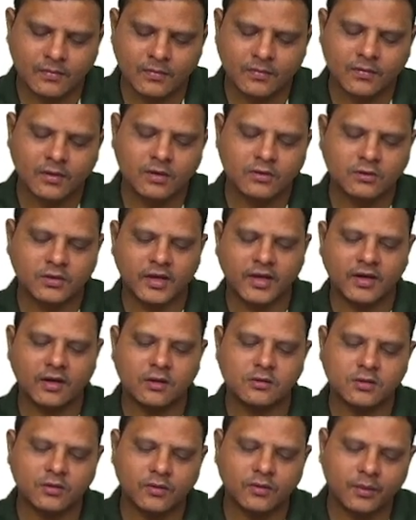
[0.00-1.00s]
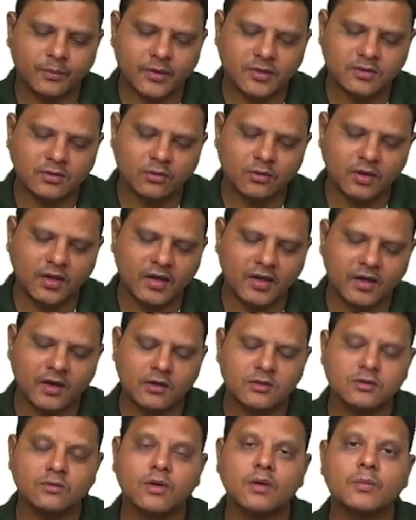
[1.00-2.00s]
So here also one person only, here
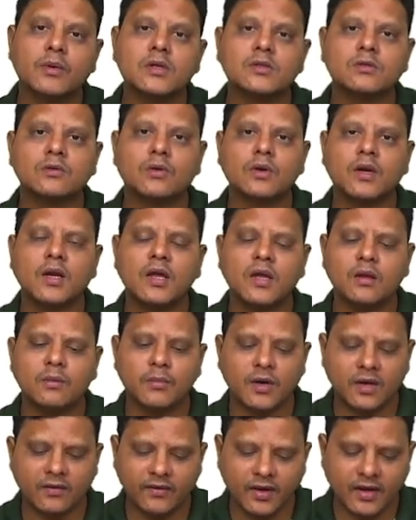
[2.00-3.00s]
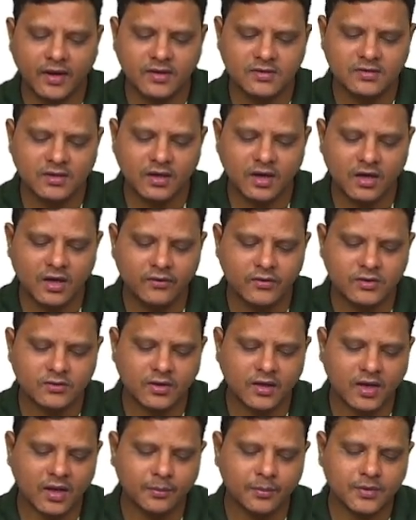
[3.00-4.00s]
also one person only, but whereas in individual
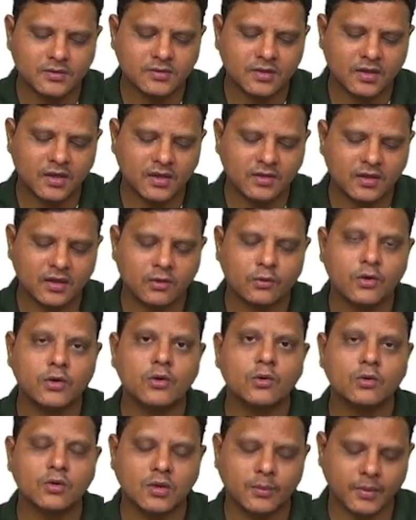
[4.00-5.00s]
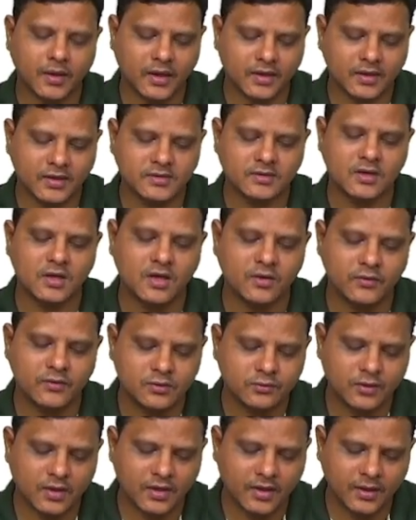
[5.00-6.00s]
capacity they are going to do the practice in
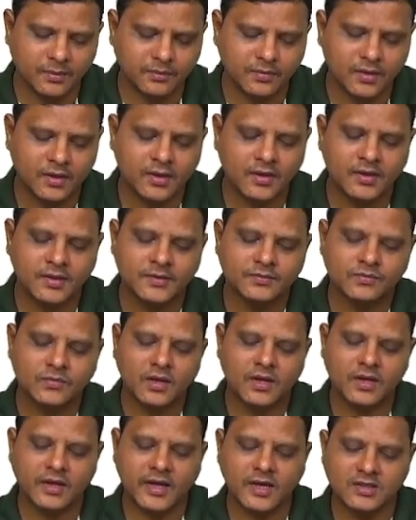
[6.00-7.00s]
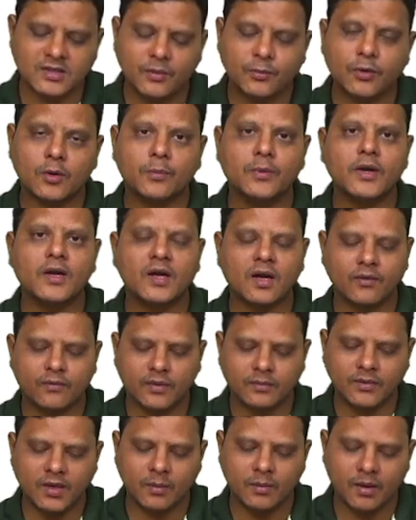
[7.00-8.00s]
individual name. In case of proprietary firm,
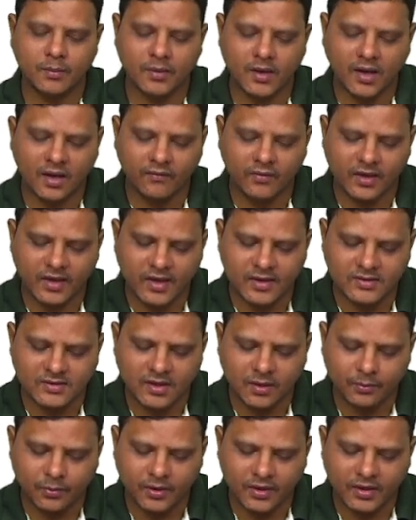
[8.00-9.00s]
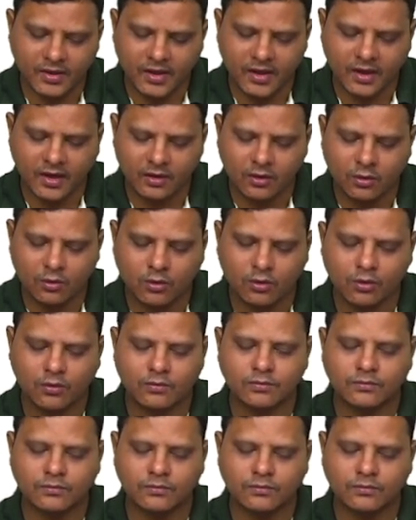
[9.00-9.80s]
they may be having example A and co.